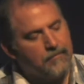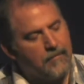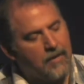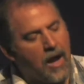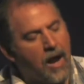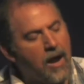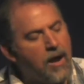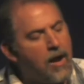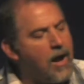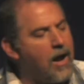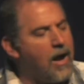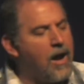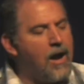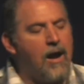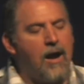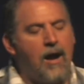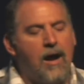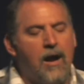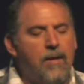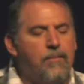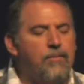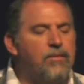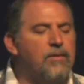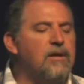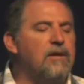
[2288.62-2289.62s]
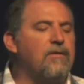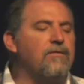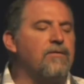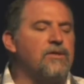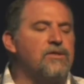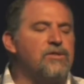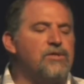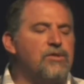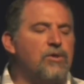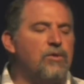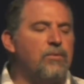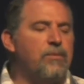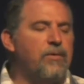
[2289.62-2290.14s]
I, I, I believe
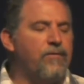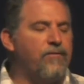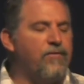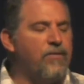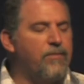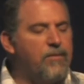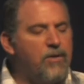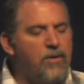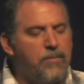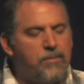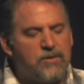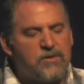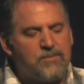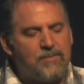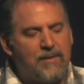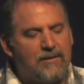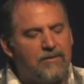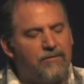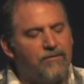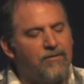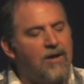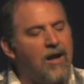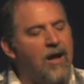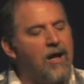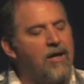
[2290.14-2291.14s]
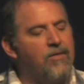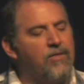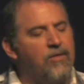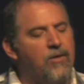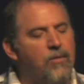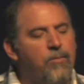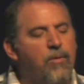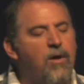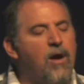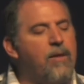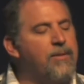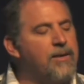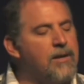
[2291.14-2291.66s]
it's you, but from their perspective, God, they're
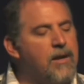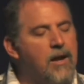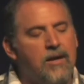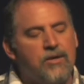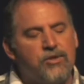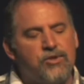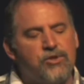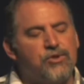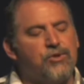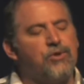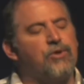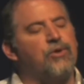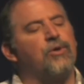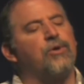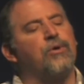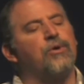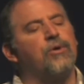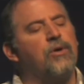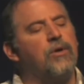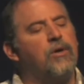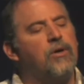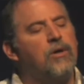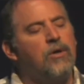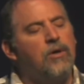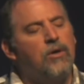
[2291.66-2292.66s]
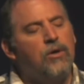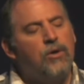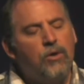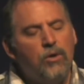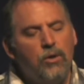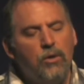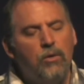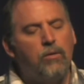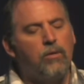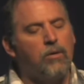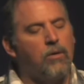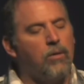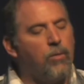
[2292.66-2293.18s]
probably not sure
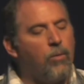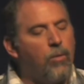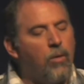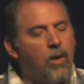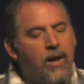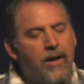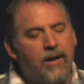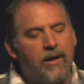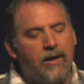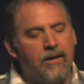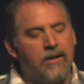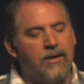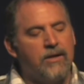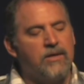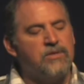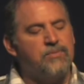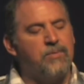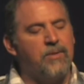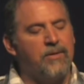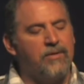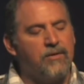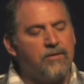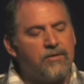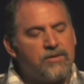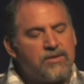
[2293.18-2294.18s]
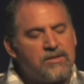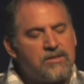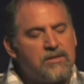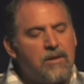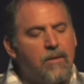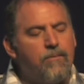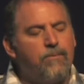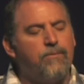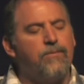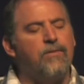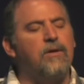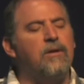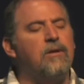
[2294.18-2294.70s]
who or what it is, but there's
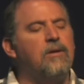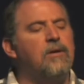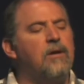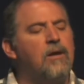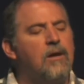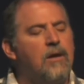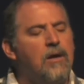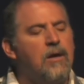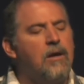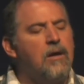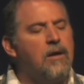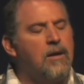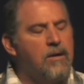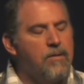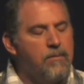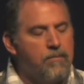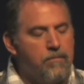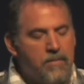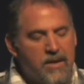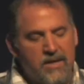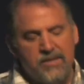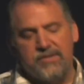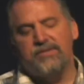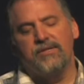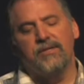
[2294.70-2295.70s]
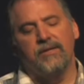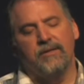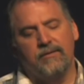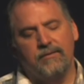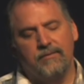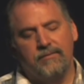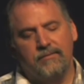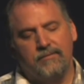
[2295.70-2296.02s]
something missing.